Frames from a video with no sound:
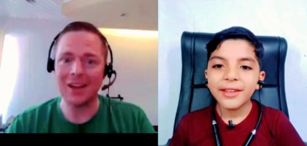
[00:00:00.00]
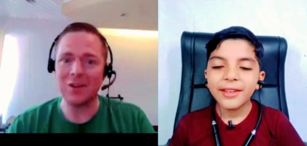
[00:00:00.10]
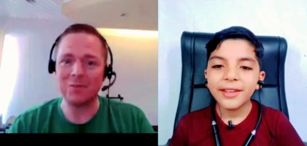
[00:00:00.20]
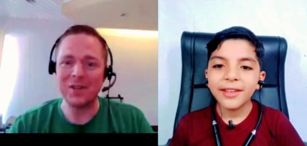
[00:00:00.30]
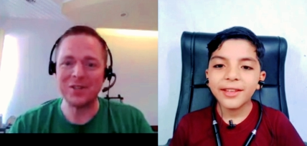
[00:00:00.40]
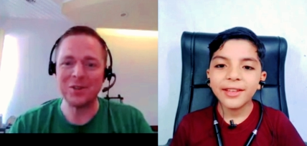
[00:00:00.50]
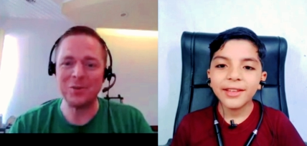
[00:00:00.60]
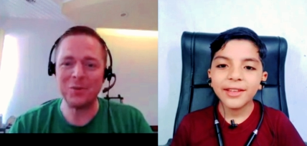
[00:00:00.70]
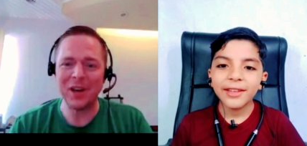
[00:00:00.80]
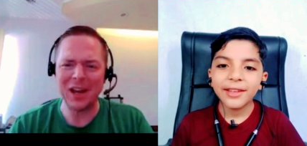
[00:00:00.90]
Speaker 1: I know, me
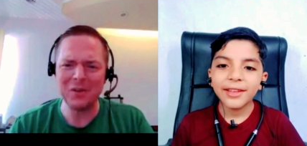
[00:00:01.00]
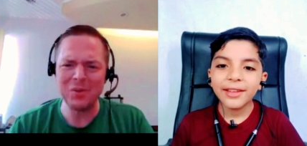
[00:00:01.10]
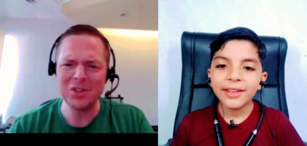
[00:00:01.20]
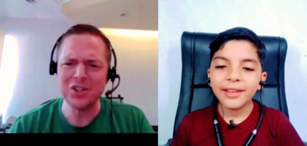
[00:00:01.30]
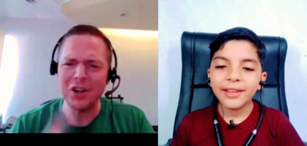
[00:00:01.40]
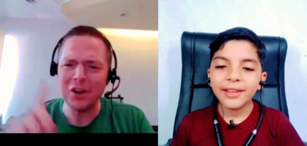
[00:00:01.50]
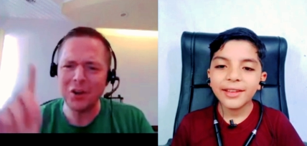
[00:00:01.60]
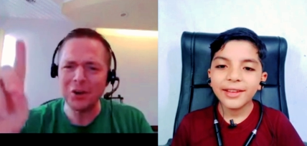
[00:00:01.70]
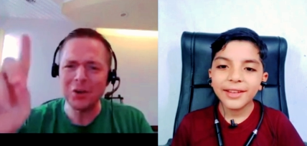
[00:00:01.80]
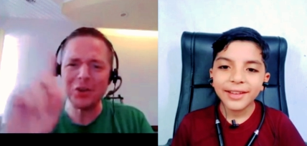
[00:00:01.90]
too. When I was
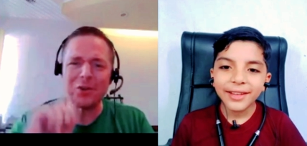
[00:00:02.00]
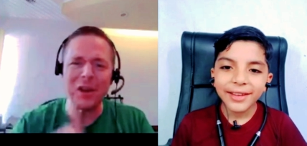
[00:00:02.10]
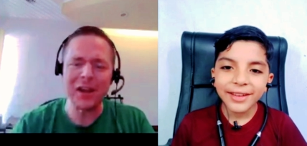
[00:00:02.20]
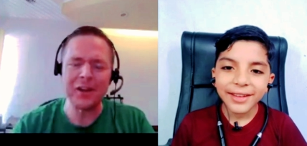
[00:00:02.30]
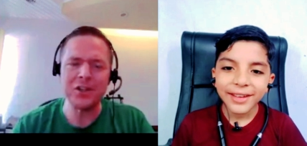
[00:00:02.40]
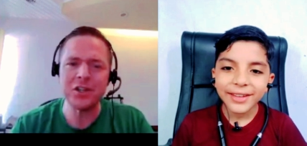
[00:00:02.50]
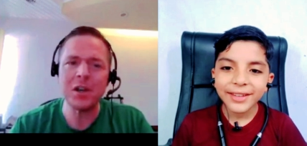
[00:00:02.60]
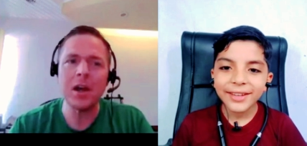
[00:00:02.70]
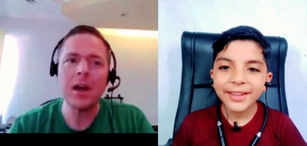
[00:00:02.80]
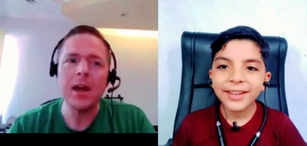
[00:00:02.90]
younger, your
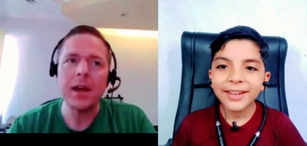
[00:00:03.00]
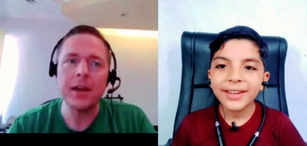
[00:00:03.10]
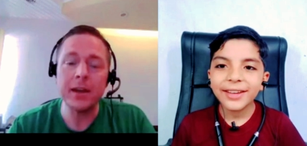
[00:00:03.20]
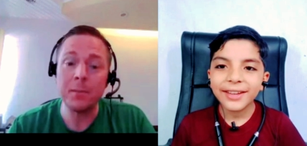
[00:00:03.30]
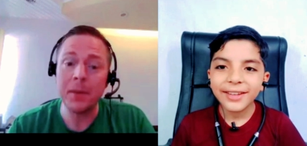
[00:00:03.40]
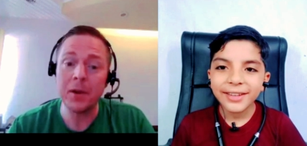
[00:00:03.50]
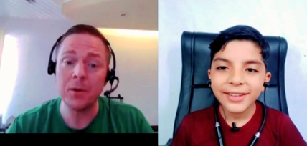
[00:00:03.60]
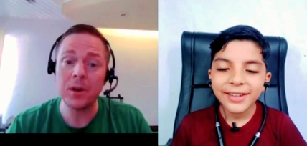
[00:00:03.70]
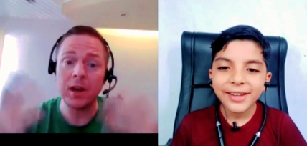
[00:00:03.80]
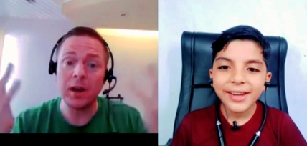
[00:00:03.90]
age, in
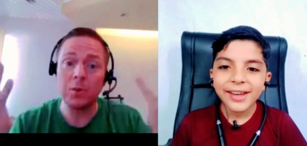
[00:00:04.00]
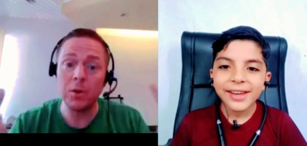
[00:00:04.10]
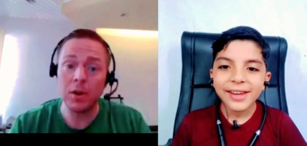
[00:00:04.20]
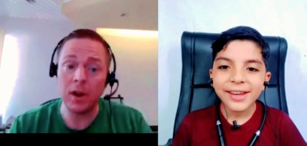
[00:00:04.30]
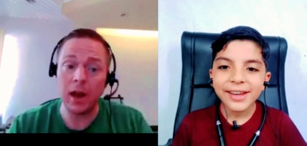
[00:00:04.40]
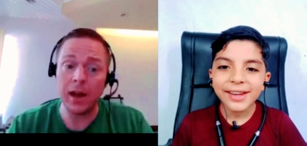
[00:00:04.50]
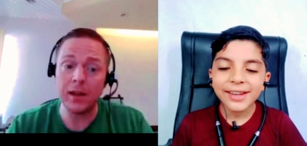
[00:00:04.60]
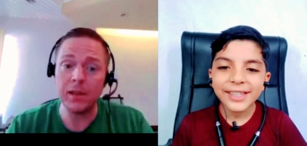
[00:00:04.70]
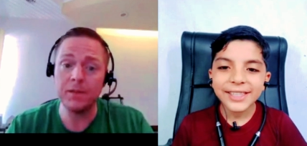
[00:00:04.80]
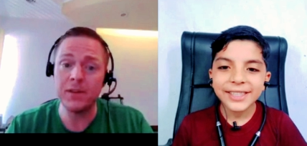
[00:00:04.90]
America, where
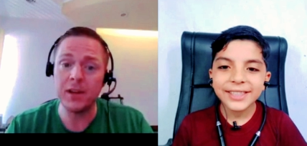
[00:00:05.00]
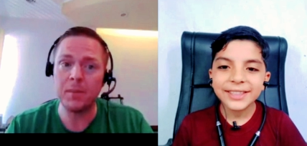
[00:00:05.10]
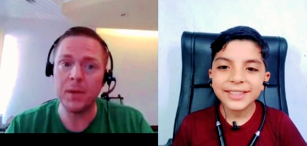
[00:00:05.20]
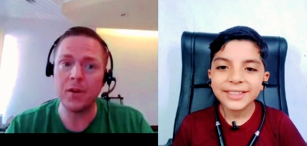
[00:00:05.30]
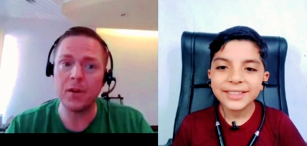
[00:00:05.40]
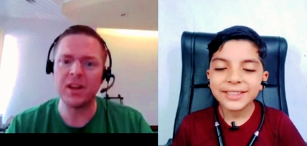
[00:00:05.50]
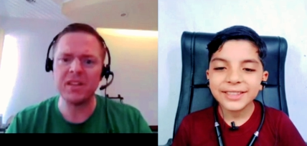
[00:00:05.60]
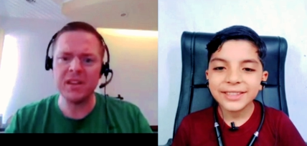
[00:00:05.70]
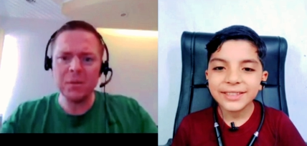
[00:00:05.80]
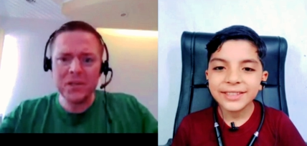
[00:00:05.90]
I lived in
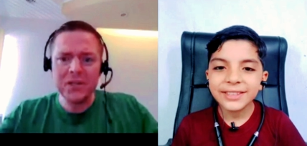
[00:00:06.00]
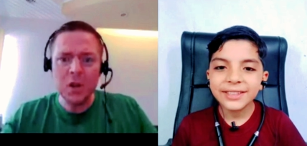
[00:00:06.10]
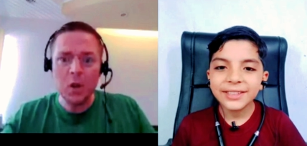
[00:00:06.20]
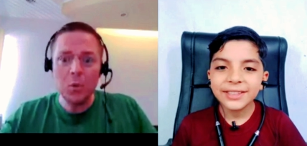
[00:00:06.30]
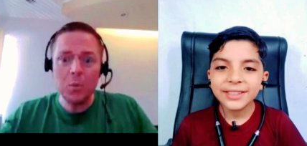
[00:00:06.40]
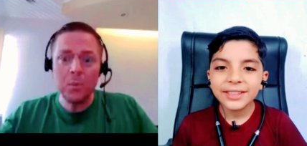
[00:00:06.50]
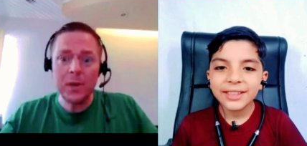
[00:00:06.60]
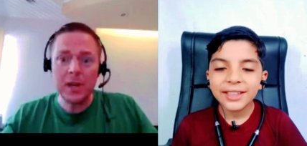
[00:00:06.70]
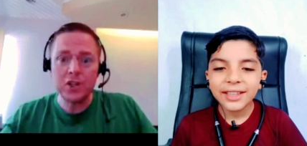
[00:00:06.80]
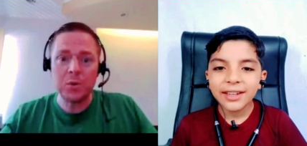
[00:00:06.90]
America, there was no
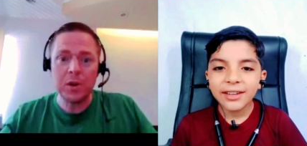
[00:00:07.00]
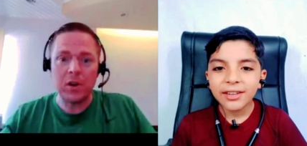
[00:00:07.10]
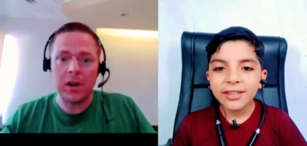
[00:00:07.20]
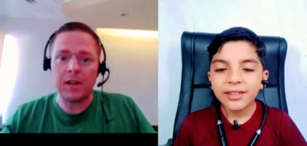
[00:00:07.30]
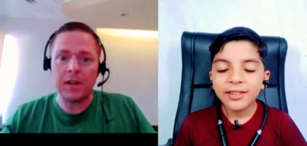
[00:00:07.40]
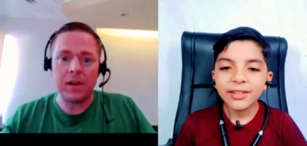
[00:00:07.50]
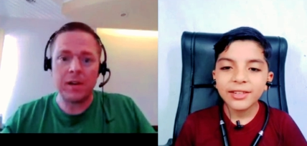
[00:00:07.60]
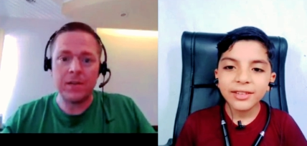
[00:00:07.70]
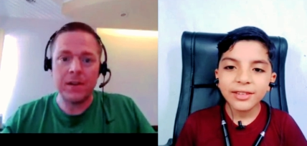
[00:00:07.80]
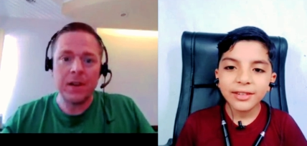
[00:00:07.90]
beach where I
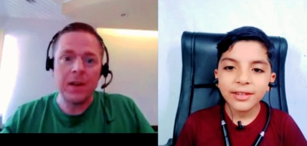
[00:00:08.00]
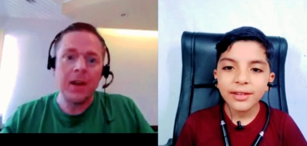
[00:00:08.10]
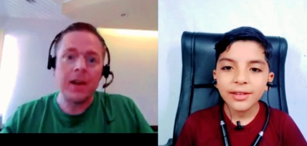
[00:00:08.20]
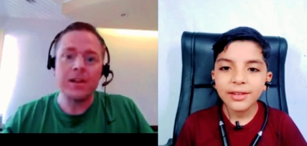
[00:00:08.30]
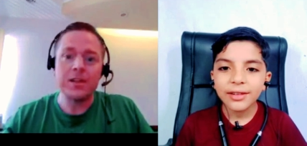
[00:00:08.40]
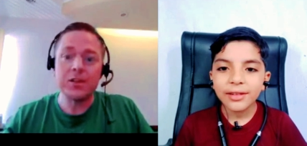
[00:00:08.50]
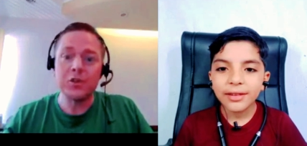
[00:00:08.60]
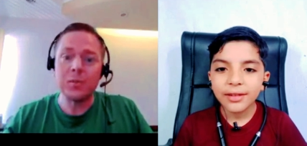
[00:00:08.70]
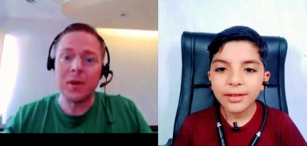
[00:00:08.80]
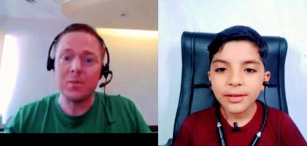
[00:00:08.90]
lived. And
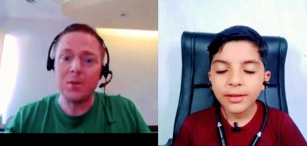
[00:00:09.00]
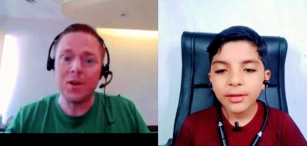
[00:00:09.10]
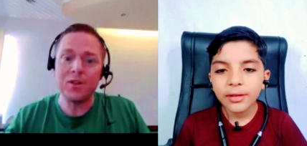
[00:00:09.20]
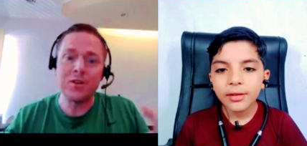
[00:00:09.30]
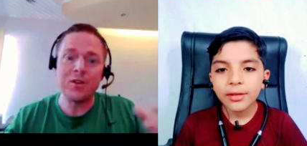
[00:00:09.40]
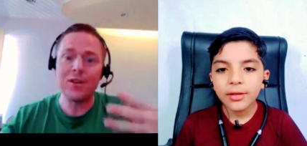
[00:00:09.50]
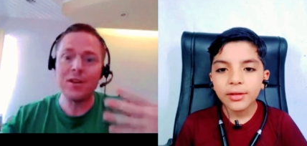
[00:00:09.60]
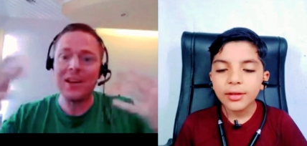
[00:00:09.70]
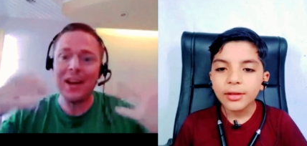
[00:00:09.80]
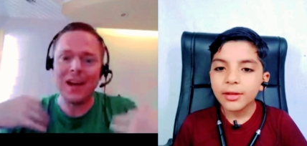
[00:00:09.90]
so my
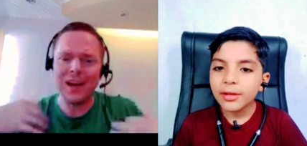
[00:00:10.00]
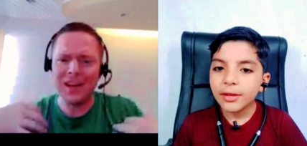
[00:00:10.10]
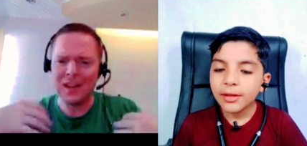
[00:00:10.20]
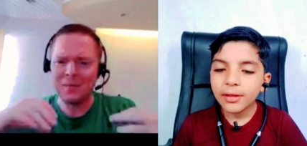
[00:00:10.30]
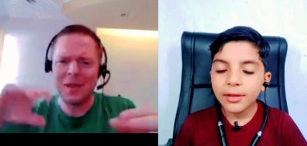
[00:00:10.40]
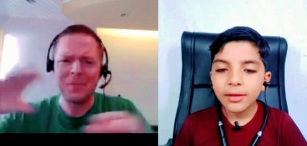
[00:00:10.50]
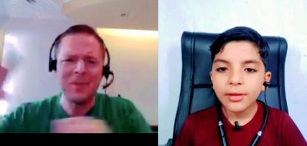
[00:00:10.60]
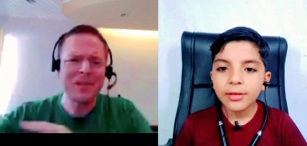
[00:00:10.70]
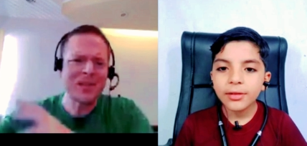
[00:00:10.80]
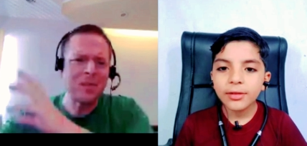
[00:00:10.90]
brother and I, and
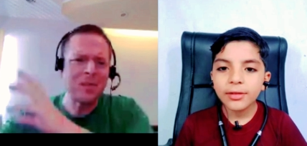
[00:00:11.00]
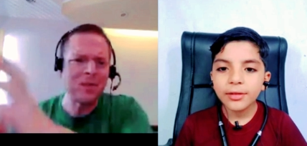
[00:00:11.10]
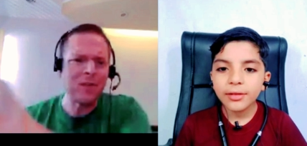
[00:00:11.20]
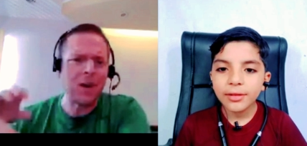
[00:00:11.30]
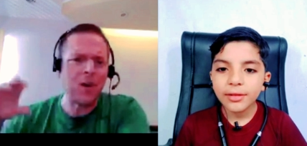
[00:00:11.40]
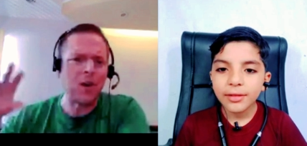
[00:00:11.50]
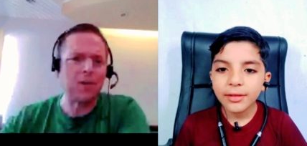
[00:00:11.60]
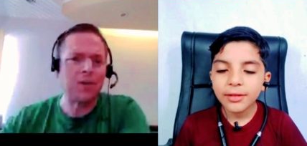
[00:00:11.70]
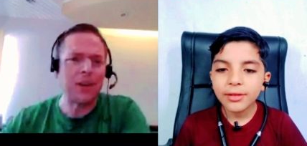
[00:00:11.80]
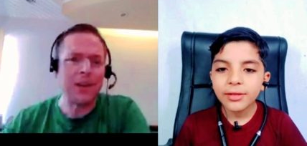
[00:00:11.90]
maybe some of
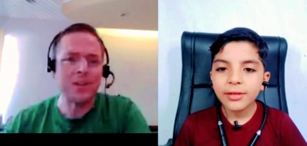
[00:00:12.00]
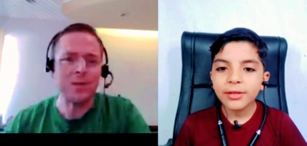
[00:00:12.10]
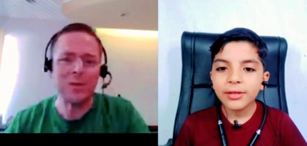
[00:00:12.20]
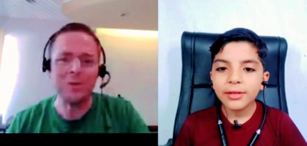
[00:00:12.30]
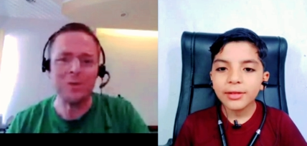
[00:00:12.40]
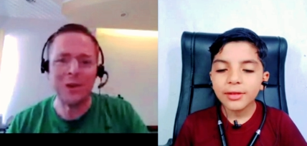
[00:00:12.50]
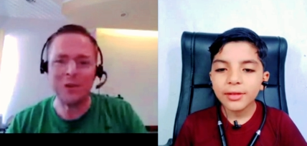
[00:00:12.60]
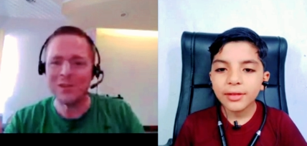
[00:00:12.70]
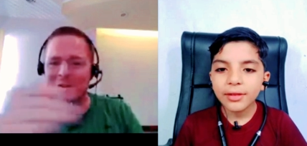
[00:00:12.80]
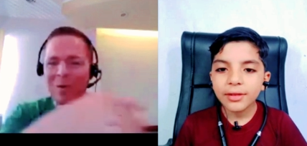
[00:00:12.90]
our friends, we would
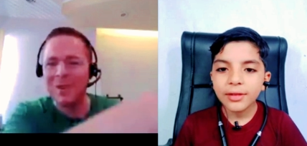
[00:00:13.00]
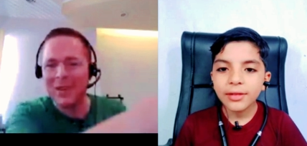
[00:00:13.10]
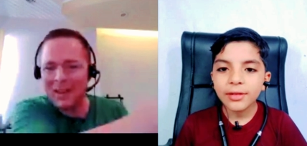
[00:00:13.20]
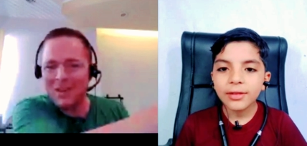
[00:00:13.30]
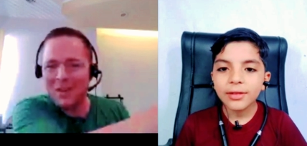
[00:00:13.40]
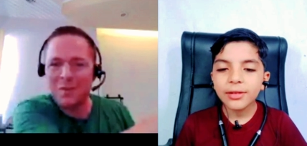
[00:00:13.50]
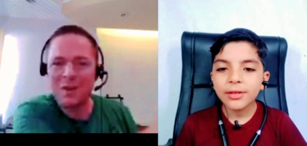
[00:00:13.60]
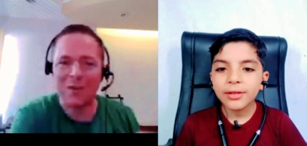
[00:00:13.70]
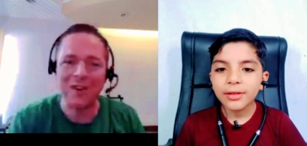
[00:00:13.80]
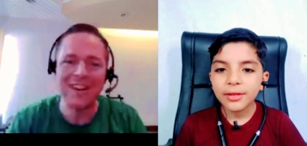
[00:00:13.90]
go swimming in the
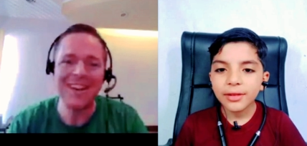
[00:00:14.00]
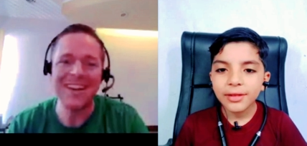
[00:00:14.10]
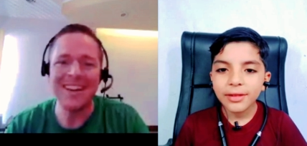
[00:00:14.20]
river